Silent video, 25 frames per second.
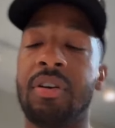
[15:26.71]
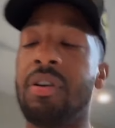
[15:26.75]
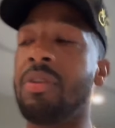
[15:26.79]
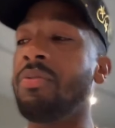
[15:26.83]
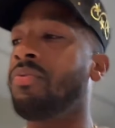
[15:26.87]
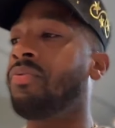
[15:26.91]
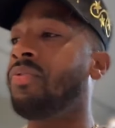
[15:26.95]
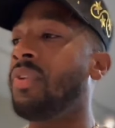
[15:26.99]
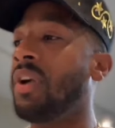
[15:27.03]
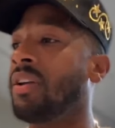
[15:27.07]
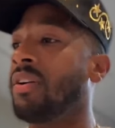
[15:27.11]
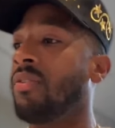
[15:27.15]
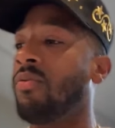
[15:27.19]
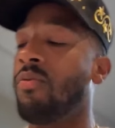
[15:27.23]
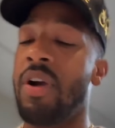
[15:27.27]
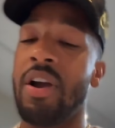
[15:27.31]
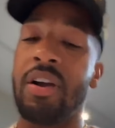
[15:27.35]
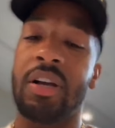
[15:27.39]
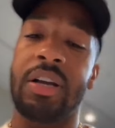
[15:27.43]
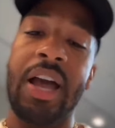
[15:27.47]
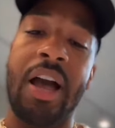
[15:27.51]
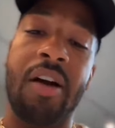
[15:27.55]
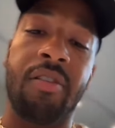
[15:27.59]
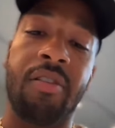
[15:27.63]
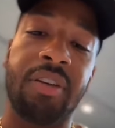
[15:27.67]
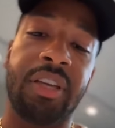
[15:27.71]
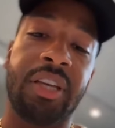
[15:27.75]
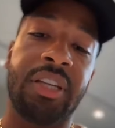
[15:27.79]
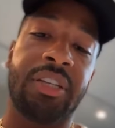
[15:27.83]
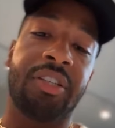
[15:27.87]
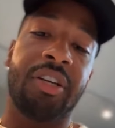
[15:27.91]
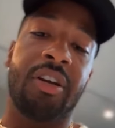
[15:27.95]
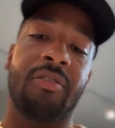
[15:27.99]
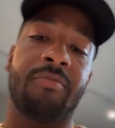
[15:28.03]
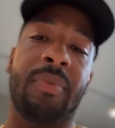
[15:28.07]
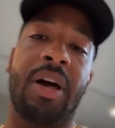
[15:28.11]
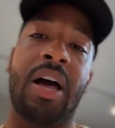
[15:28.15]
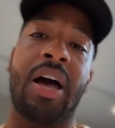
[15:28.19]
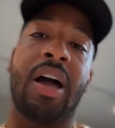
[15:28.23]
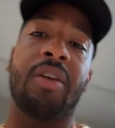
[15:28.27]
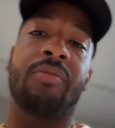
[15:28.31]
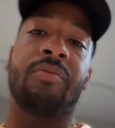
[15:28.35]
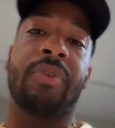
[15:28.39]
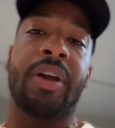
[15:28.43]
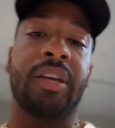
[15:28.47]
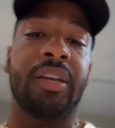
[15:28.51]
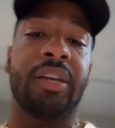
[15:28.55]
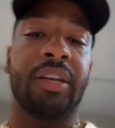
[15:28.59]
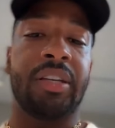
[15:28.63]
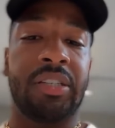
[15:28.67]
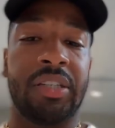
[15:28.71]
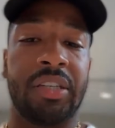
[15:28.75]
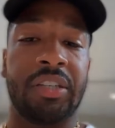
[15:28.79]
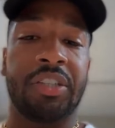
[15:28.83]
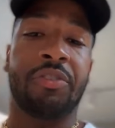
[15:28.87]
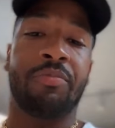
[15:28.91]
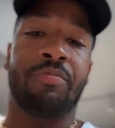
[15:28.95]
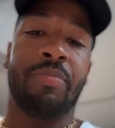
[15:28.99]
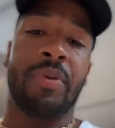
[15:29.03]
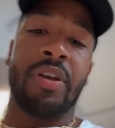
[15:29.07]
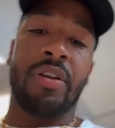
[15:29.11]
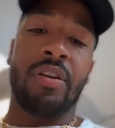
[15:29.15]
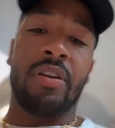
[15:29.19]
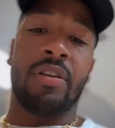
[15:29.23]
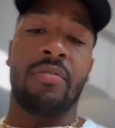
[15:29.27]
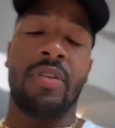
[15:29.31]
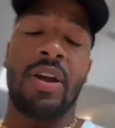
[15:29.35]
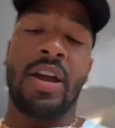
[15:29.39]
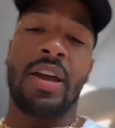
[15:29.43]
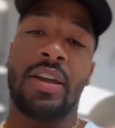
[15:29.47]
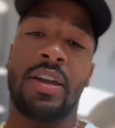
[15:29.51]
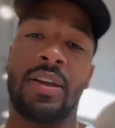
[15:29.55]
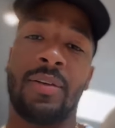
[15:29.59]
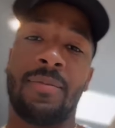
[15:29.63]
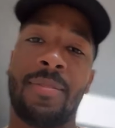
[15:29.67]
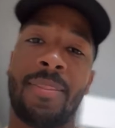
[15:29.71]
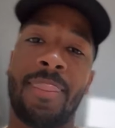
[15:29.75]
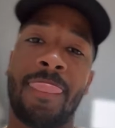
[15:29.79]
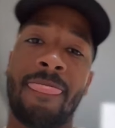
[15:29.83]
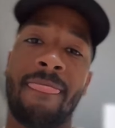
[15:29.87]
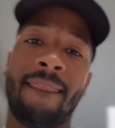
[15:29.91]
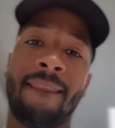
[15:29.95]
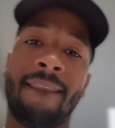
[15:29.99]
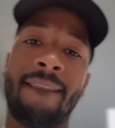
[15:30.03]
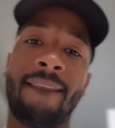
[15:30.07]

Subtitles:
Go fucking work out. Get your mind right. Get your spirit right.